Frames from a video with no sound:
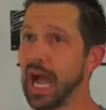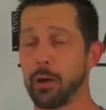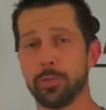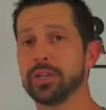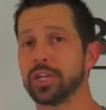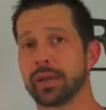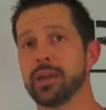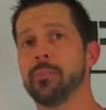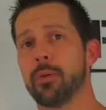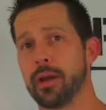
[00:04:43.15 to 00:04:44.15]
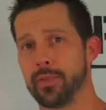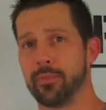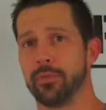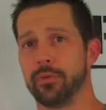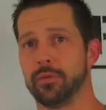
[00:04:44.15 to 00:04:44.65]
I would be checking up on my
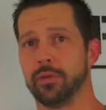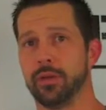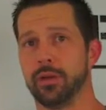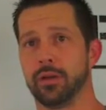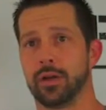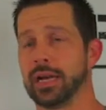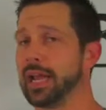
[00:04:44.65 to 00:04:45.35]
people. All right,